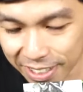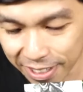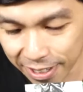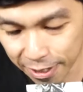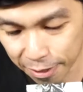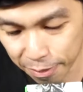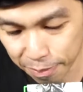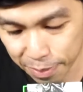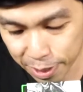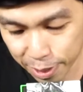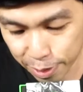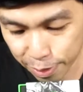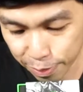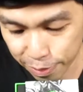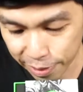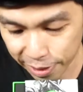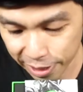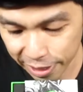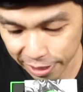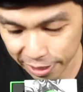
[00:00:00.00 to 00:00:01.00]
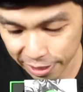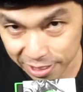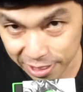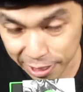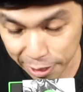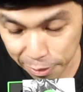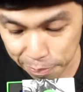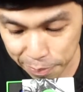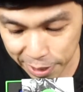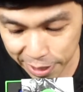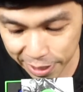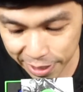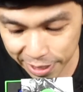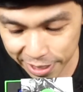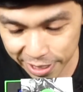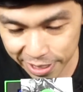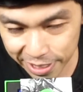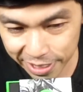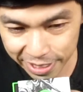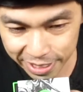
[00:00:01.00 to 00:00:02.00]
Yeah, a bit of like sneak peek
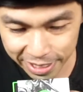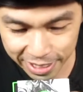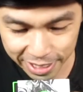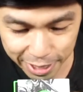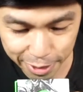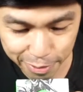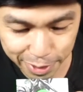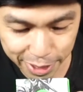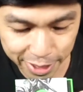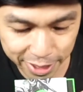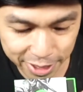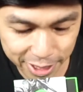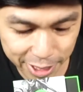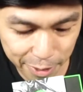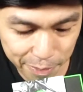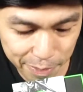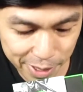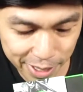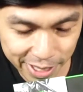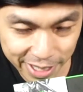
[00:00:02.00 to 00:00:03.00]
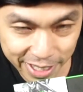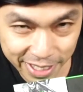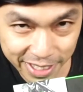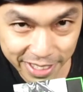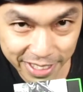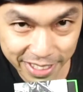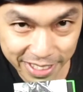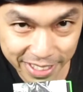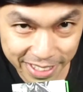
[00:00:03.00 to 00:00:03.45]
here, a bit of sneak peek here.